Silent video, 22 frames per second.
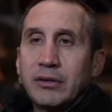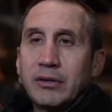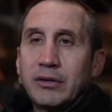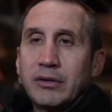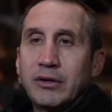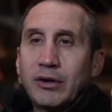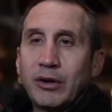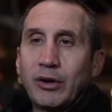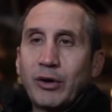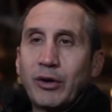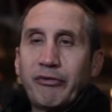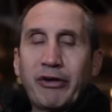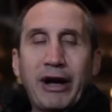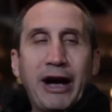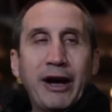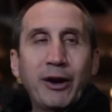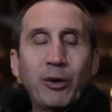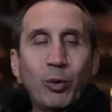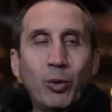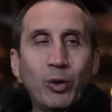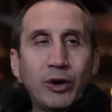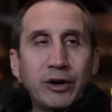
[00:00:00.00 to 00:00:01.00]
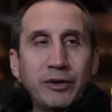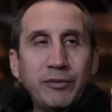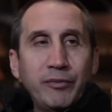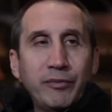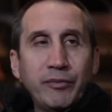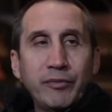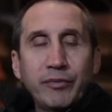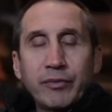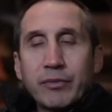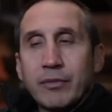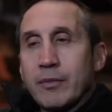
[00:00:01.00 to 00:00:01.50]
a final one.
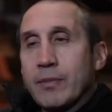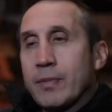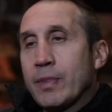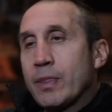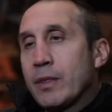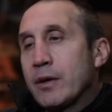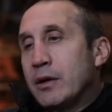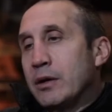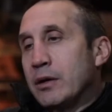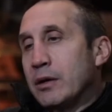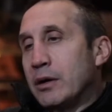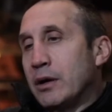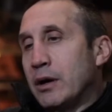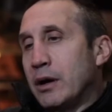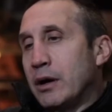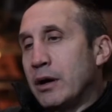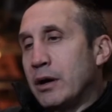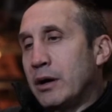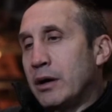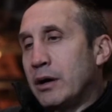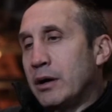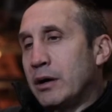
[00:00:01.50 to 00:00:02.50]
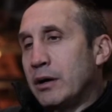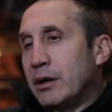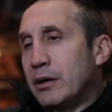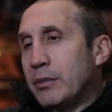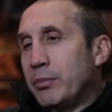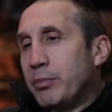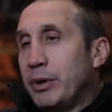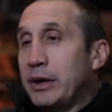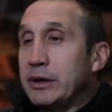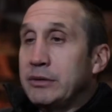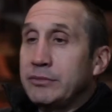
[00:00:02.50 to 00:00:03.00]

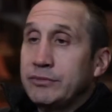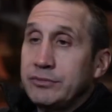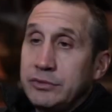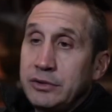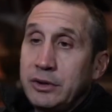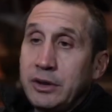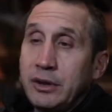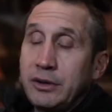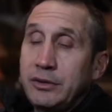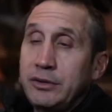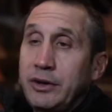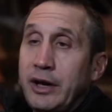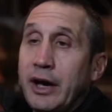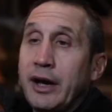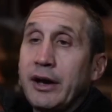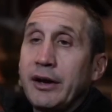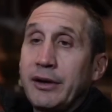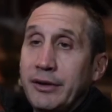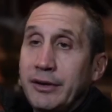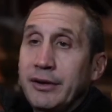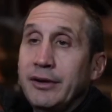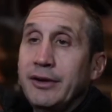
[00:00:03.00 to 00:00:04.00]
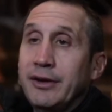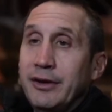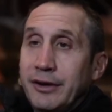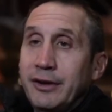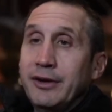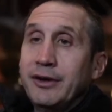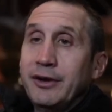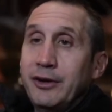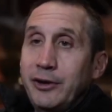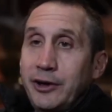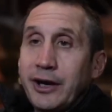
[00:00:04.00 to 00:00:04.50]
But you
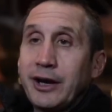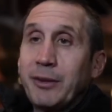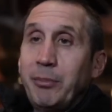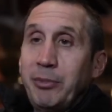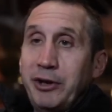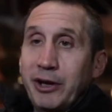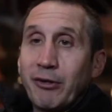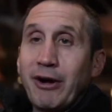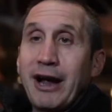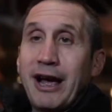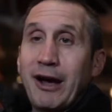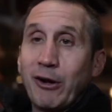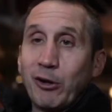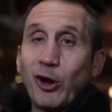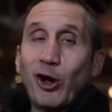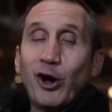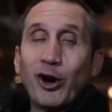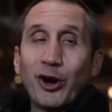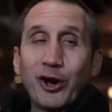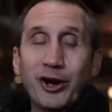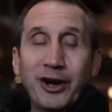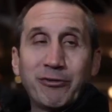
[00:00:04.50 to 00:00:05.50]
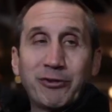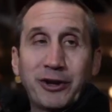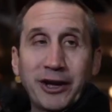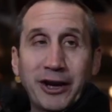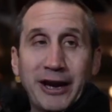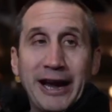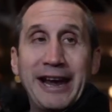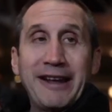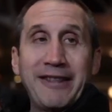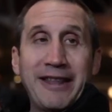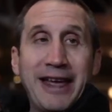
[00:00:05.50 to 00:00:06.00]
gotta be around long enough to
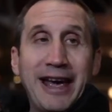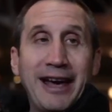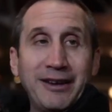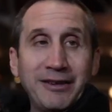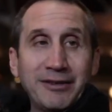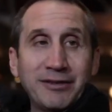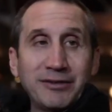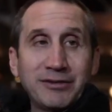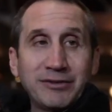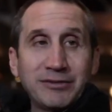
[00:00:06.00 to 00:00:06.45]
gain that,